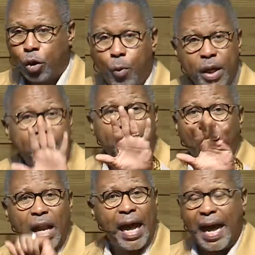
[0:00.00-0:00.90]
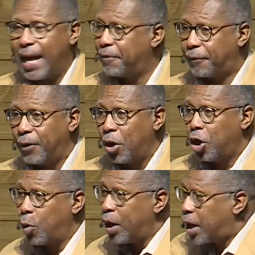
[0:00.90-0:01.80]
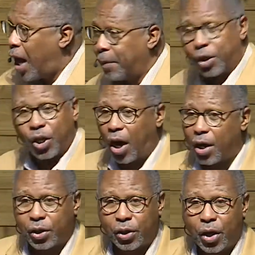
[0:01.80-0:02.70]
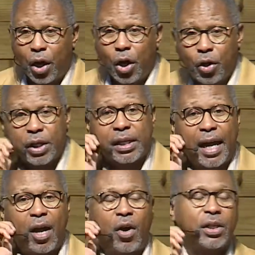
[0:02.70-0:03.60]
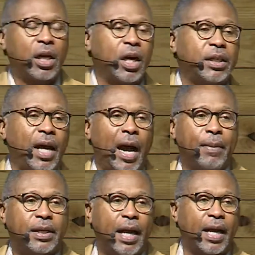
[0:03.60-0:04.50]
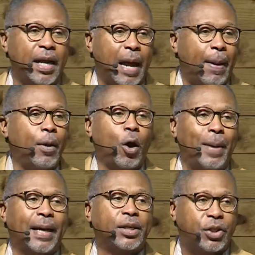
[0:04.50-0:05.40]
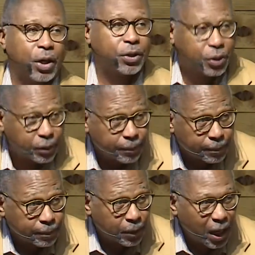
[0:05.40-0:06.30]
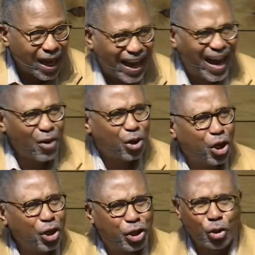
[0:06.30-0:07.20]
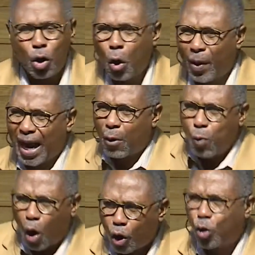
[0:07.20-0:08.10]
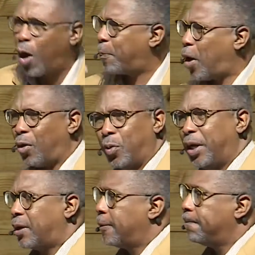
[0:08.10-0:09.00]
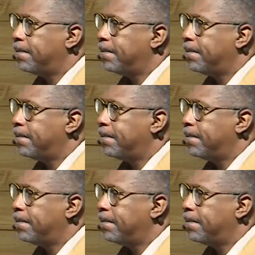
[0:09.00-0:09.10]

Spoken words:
You wouldn't get on live. You wouldn't come to church. You just say, oh, it's a good time to take a nap. I'm going to go back to church. How could you when I woke you up all week?